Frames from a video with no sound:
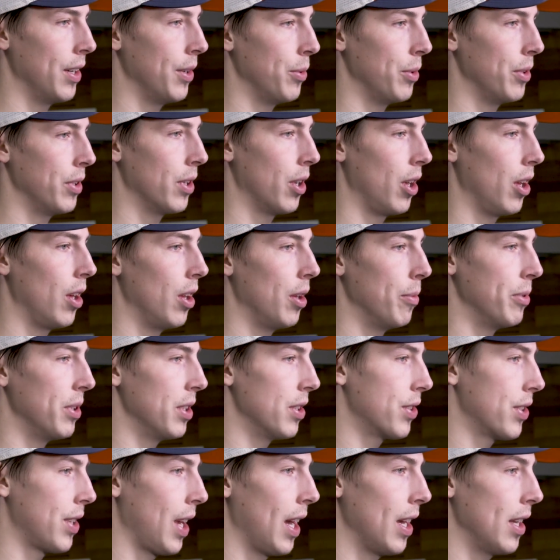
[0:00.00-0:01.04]
we'd all be
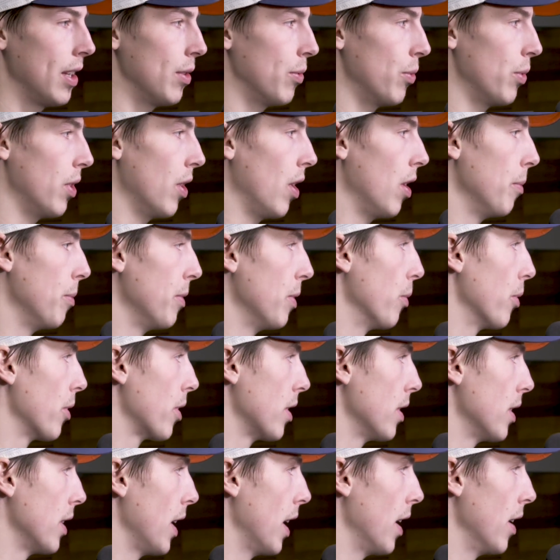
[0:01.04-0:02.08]
skating. We'd all be
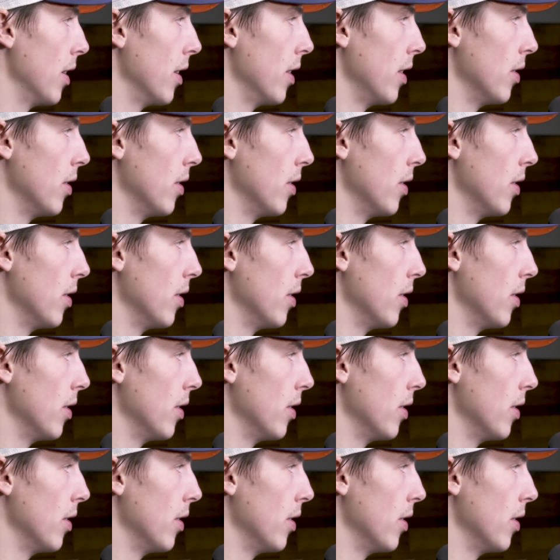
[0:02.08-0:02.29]
working together.